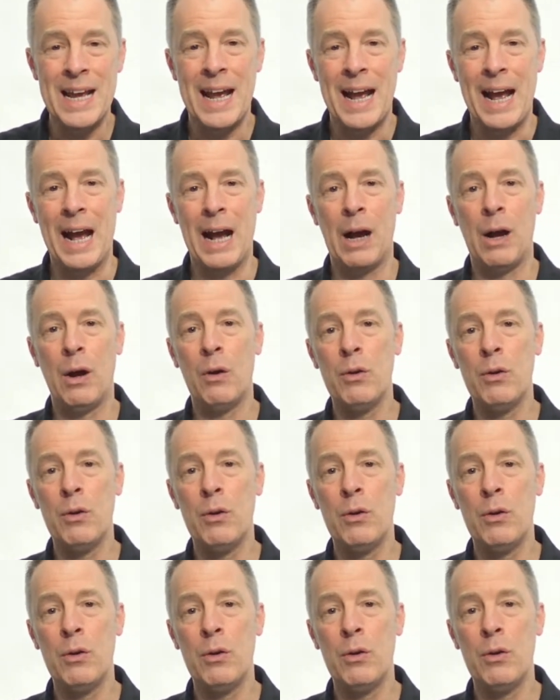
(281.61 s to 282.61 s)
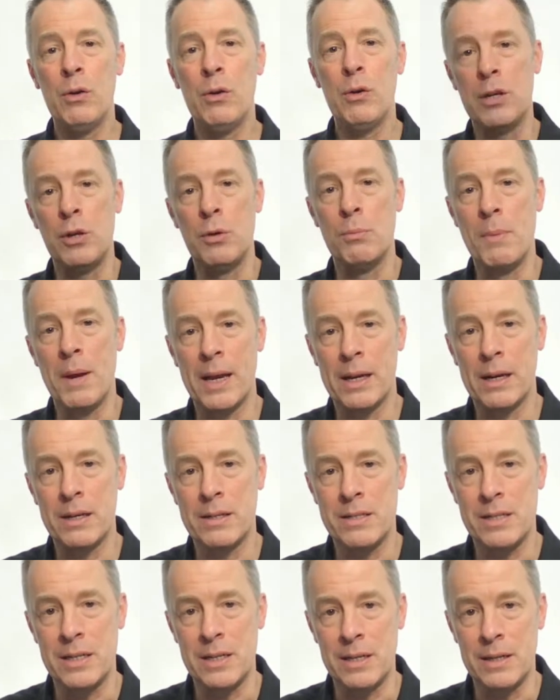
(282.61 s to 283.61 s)
How do we keep the
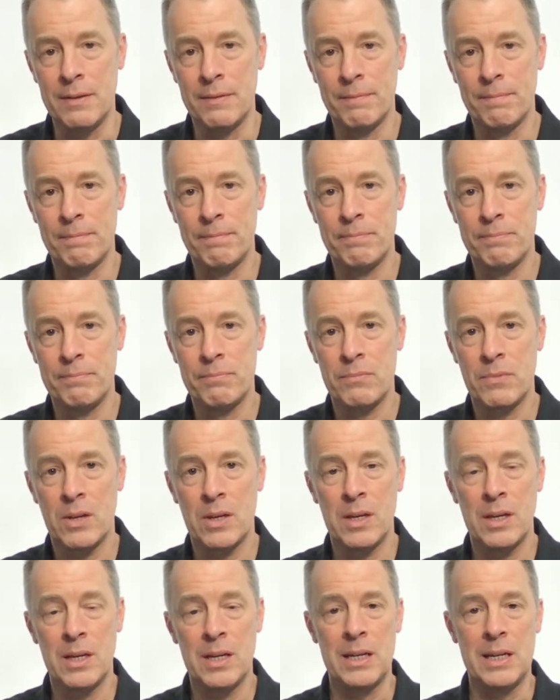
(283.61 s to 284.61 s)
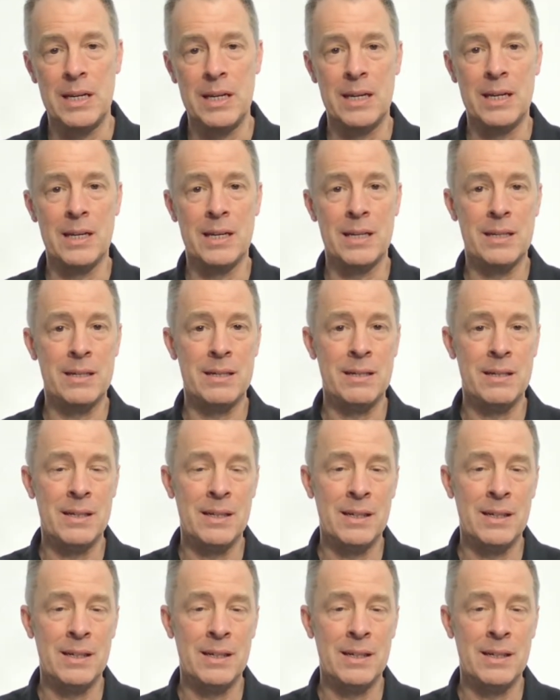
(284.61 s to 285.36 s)
humanity in